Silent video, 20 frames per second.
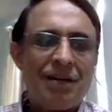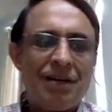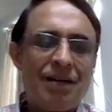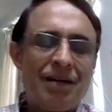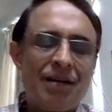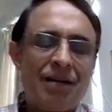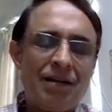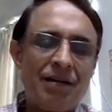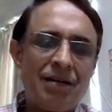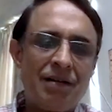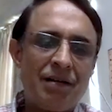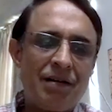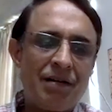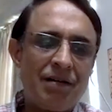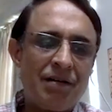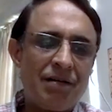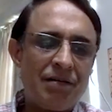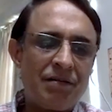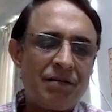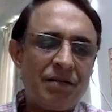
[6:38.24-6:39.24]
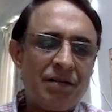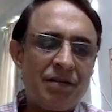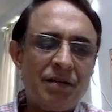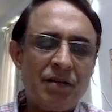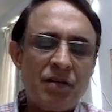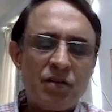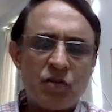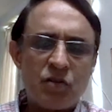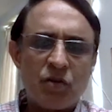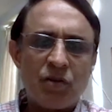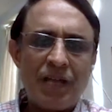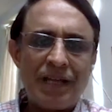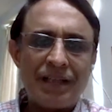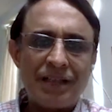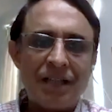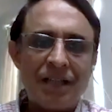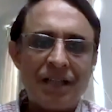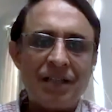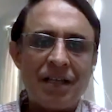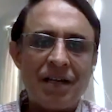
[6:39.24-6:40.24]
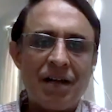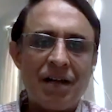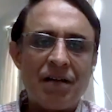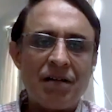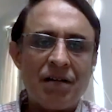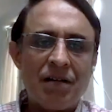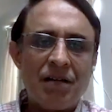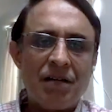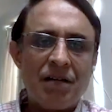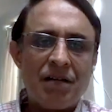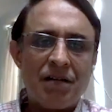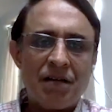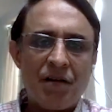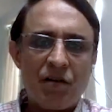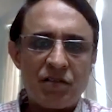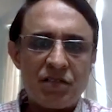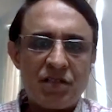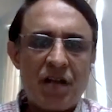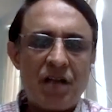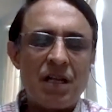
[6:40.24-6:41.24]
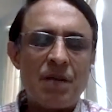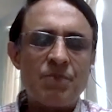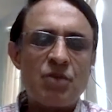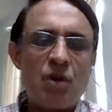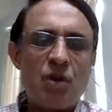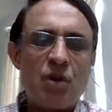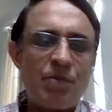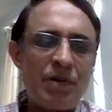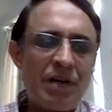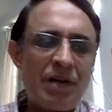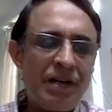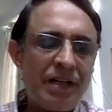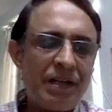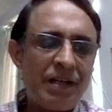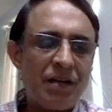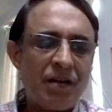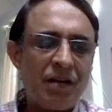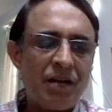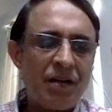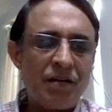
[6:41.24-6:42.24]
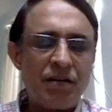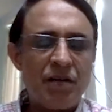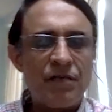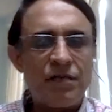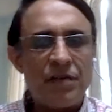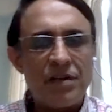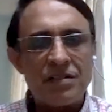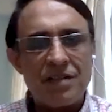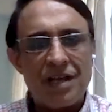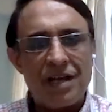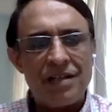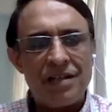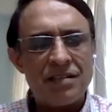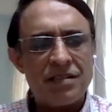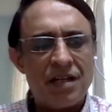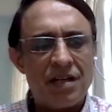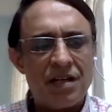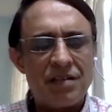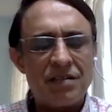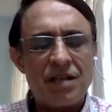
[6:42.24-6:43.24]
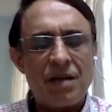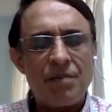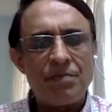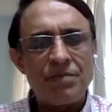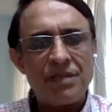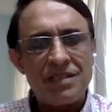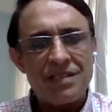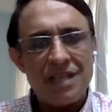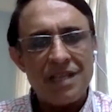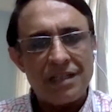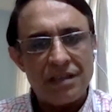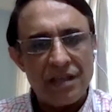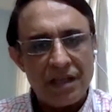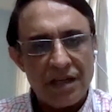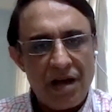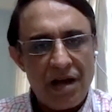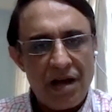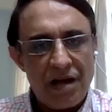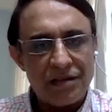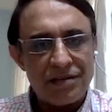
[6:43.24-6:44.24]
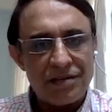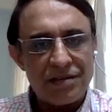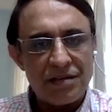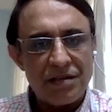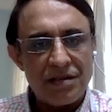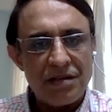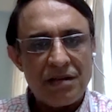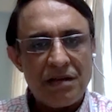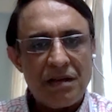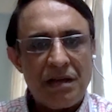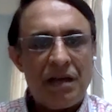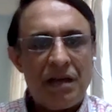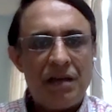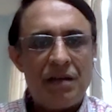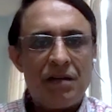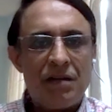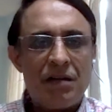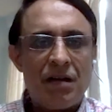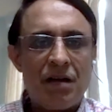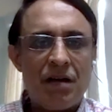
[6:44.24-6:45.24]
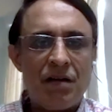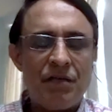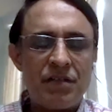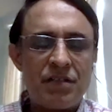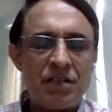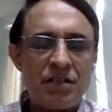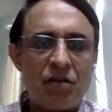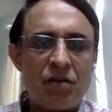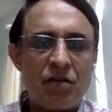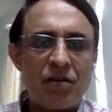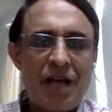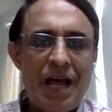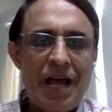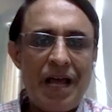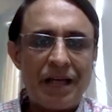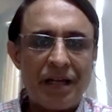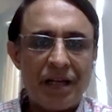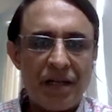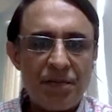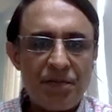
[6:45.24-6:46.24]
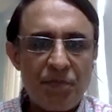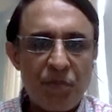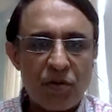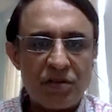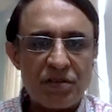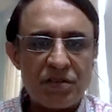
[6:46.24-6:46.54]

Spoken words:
So like that, there are startups operating on different sides. There is companies like Dehat, which is on ag input,